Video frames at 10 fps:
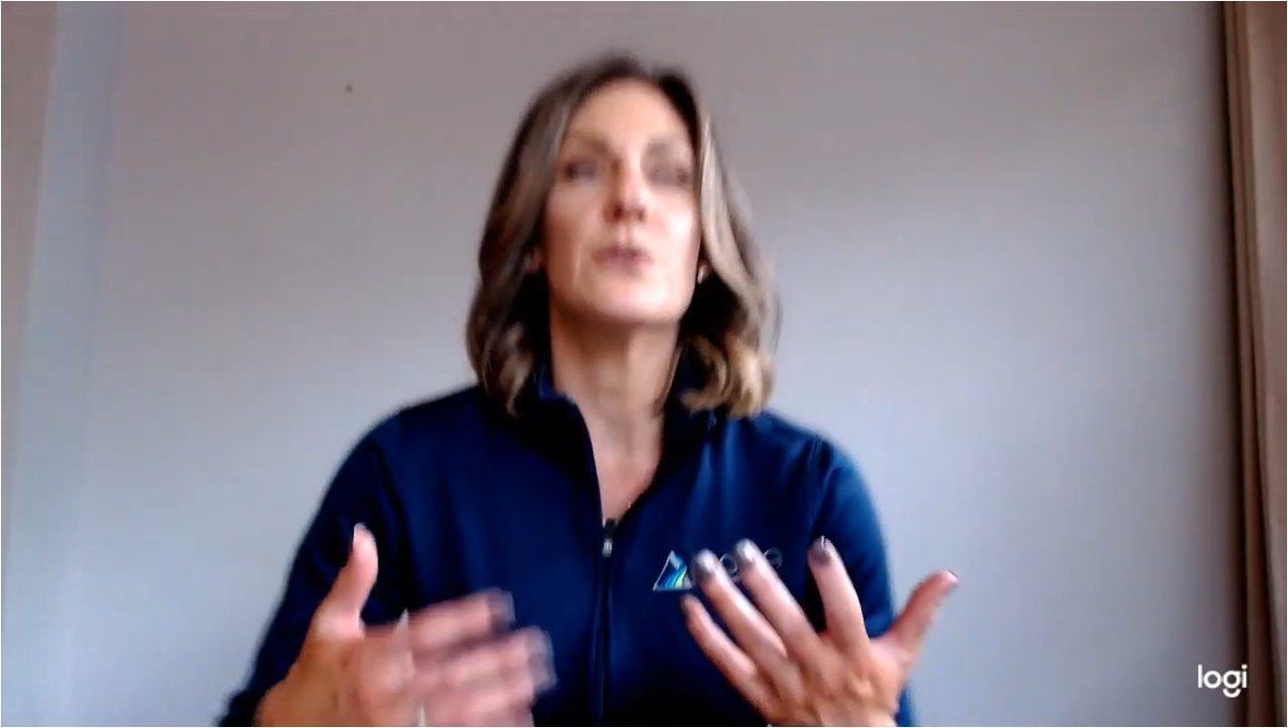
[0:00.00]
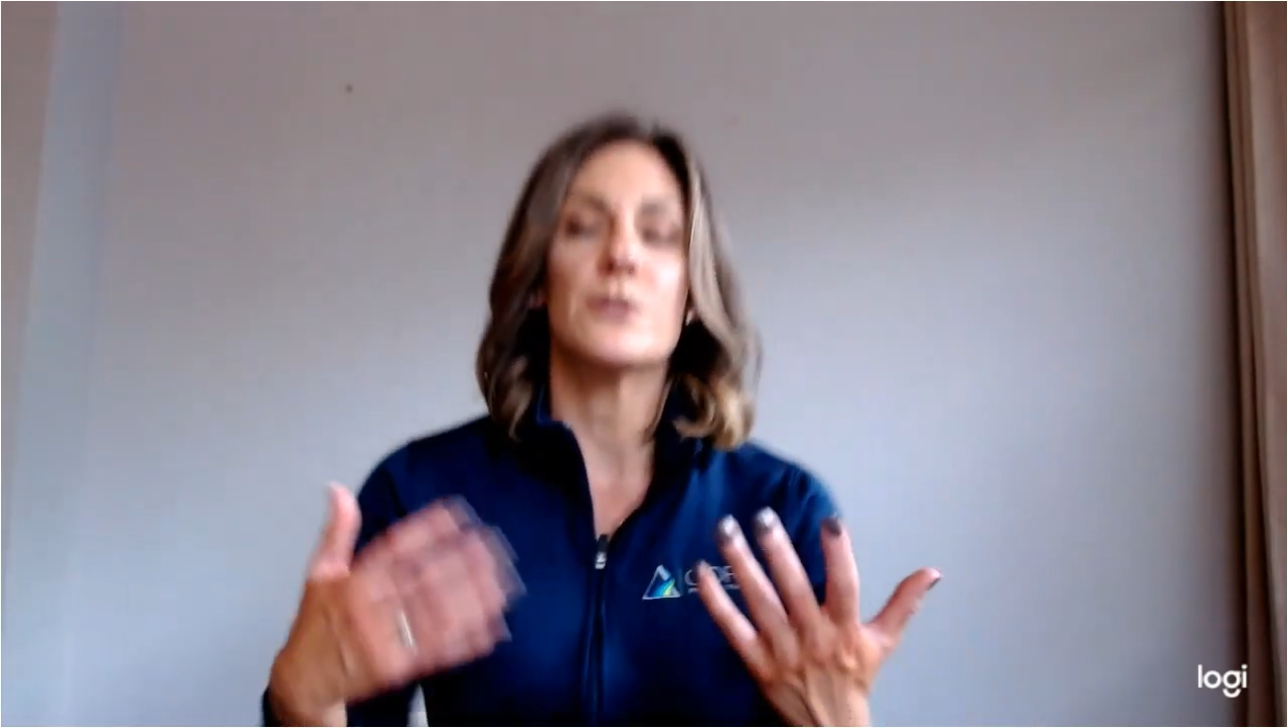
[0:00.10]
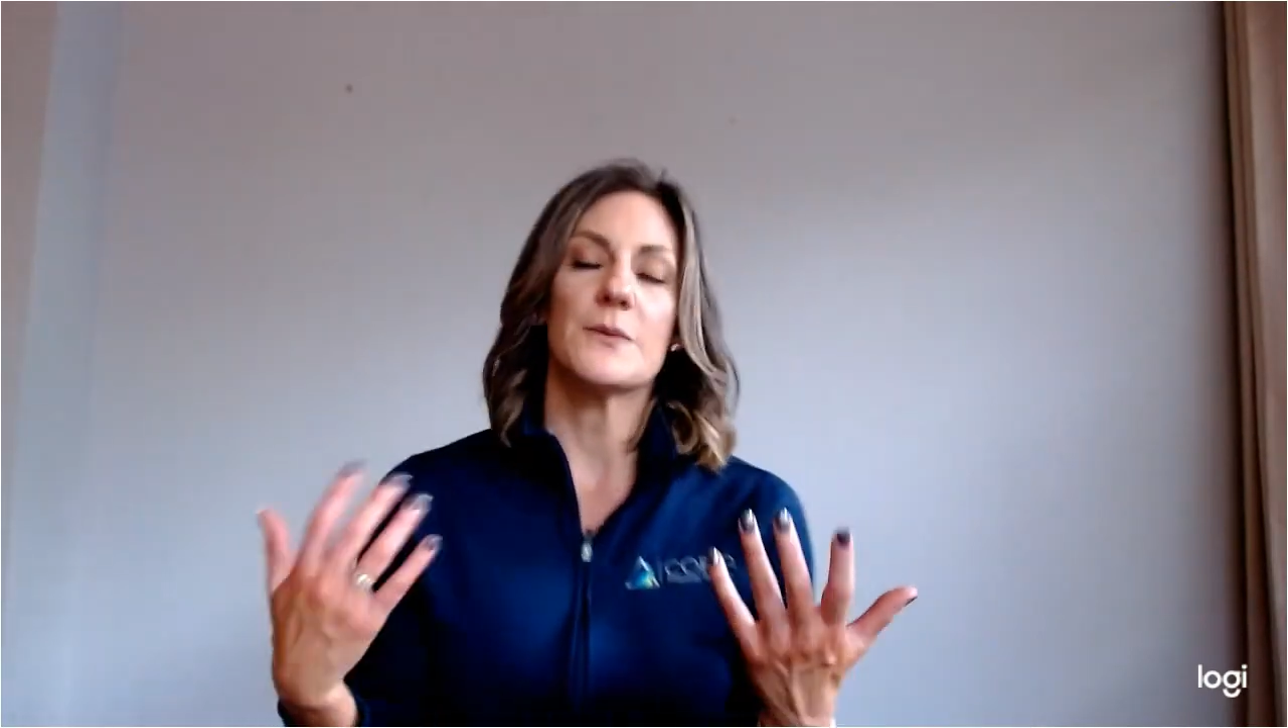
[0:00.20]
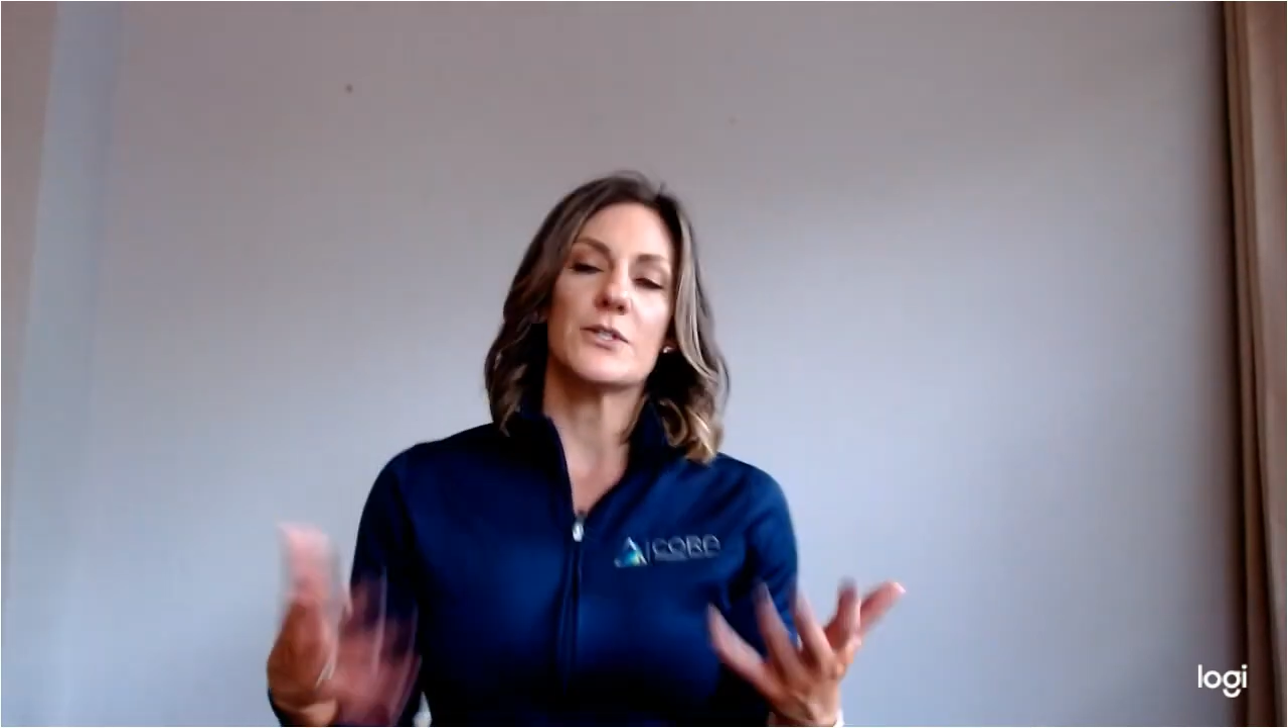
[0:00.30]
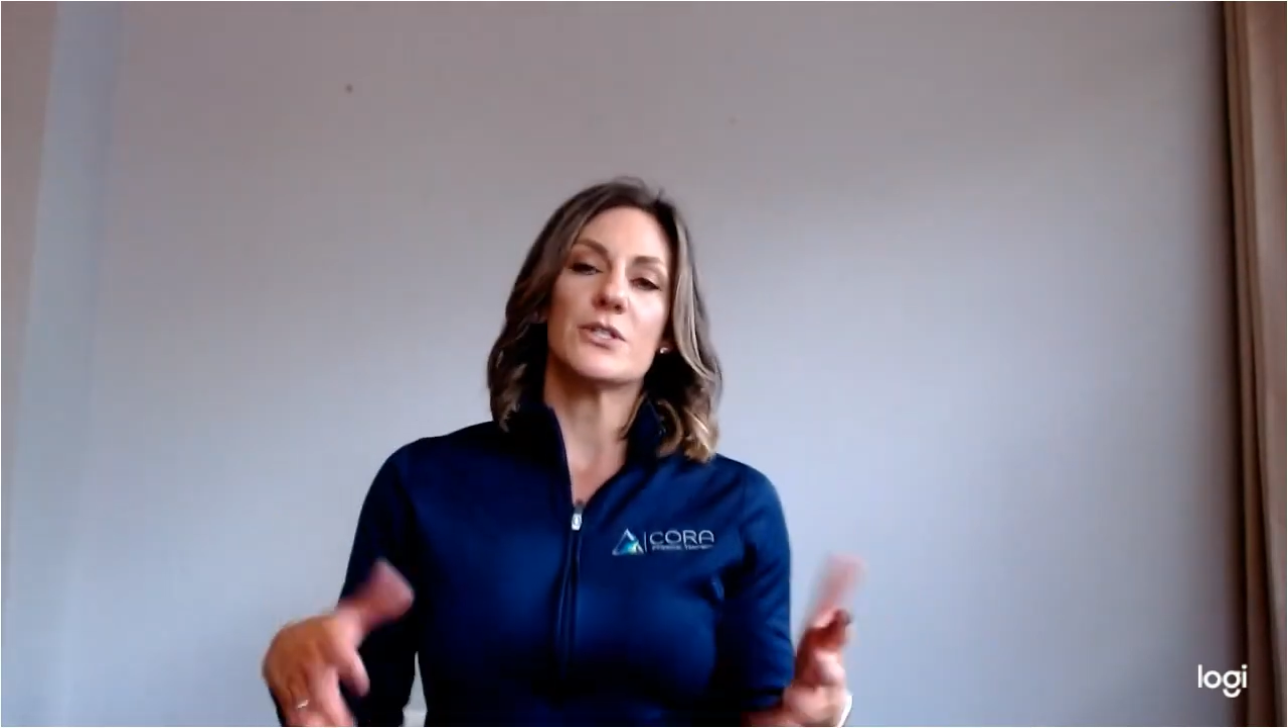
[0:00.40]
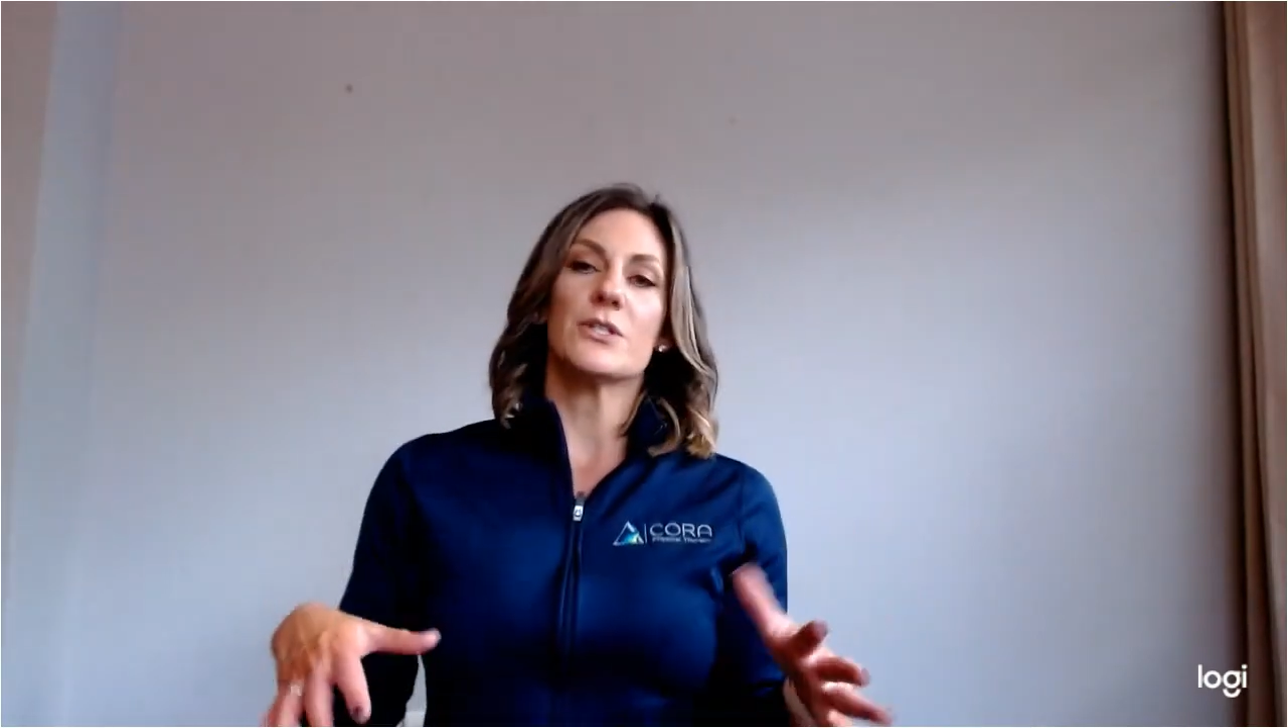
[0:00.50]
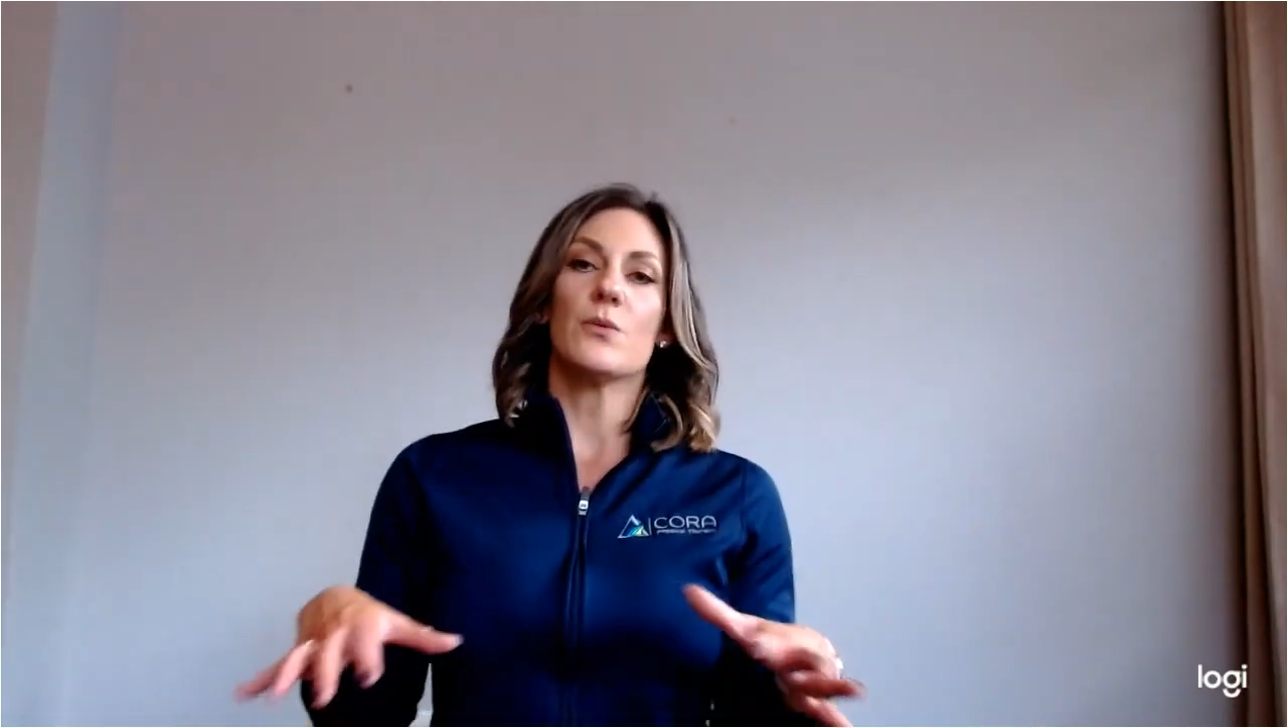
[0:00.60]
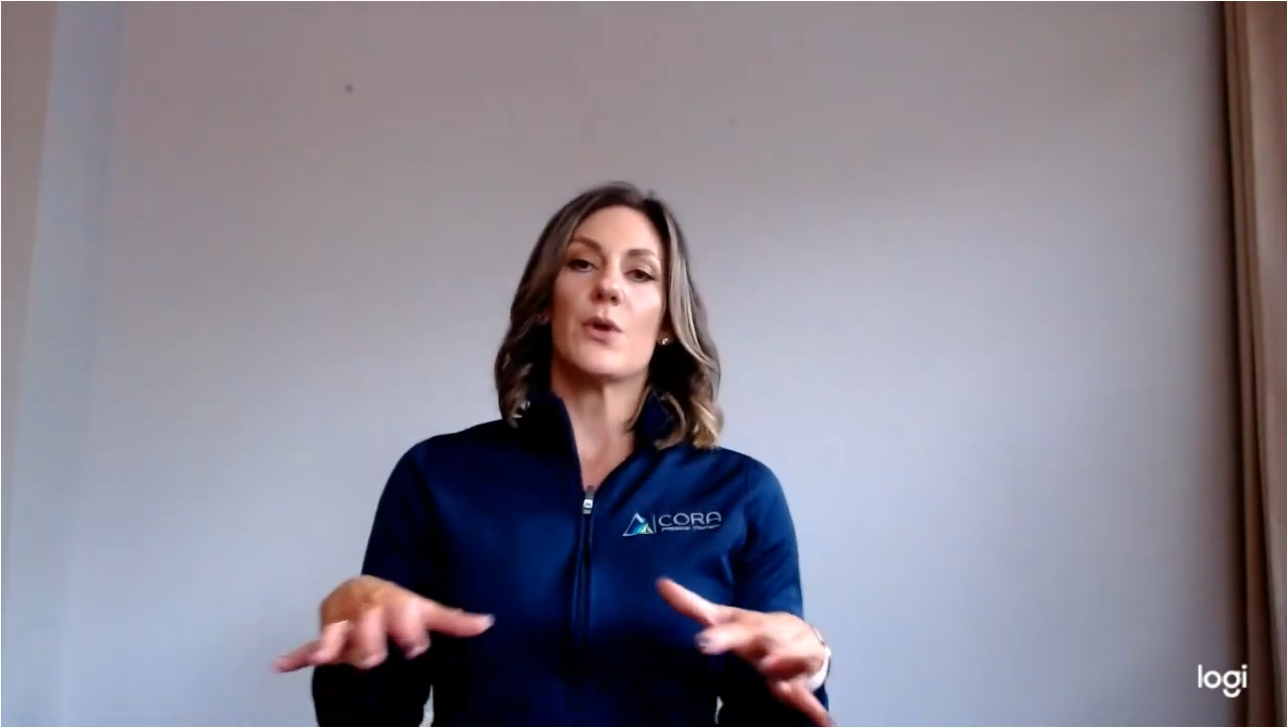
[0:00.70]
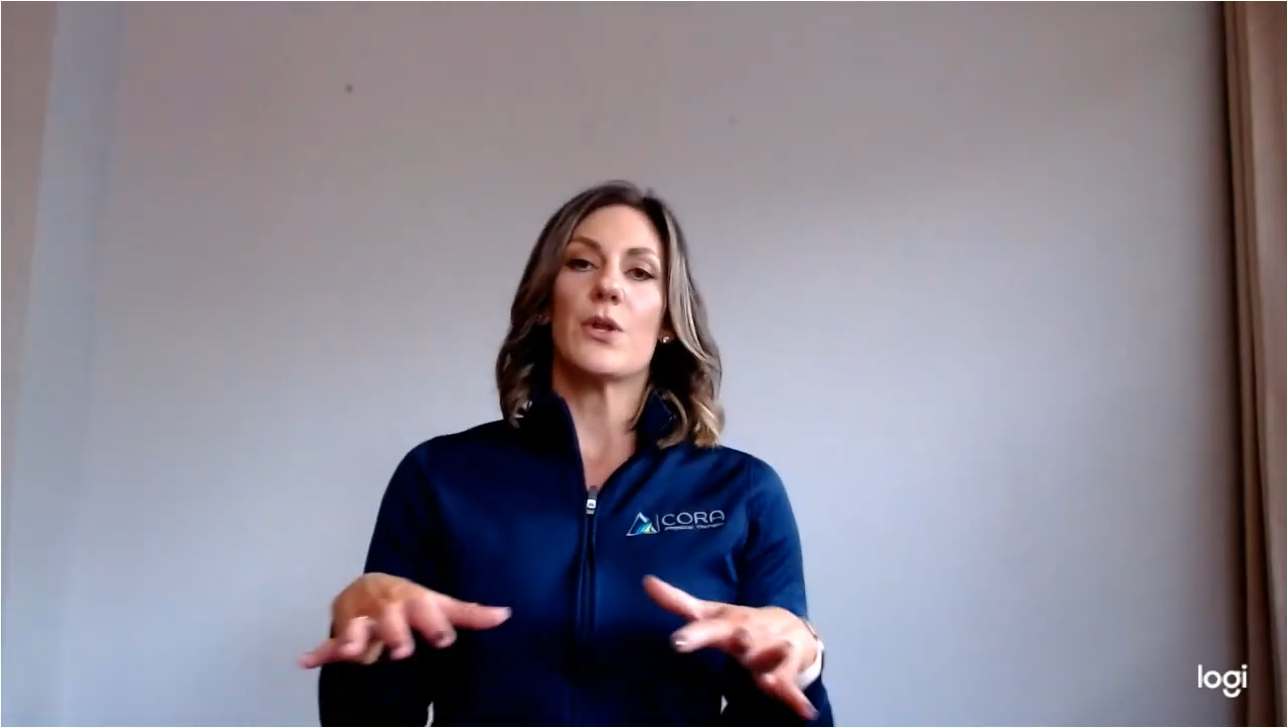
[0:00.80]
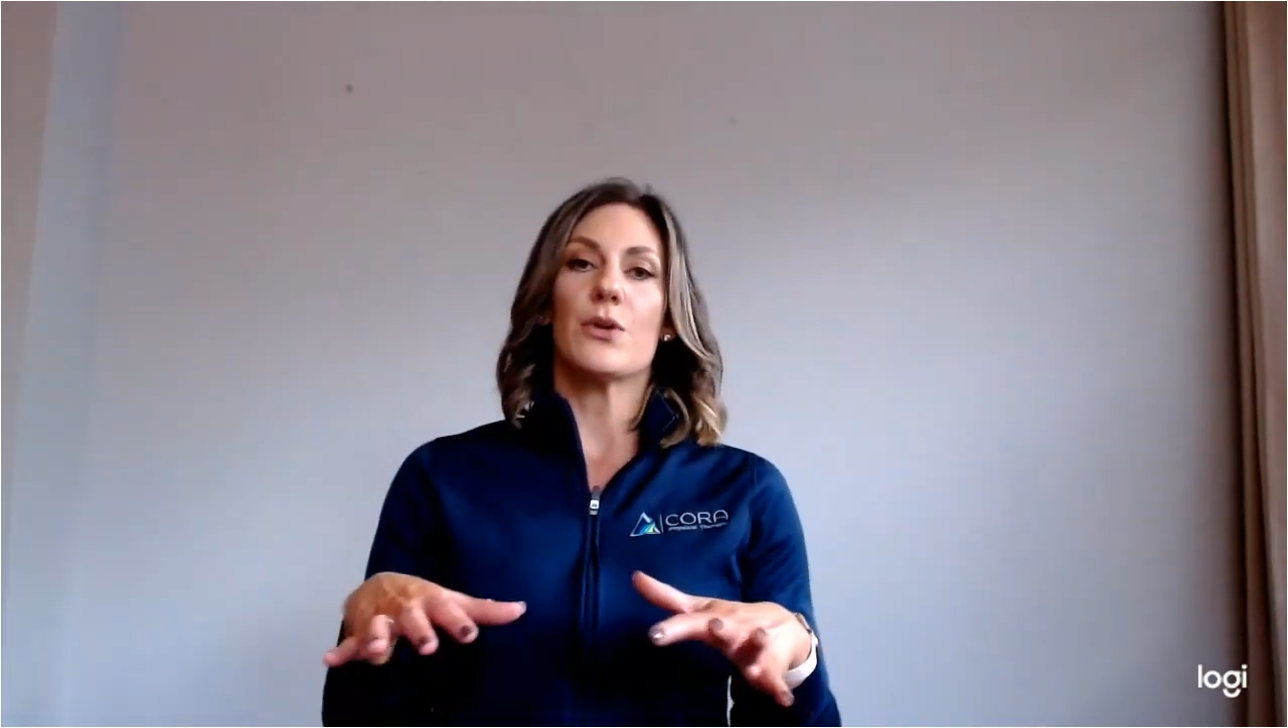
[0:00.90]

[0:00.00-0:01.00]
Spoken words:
especially when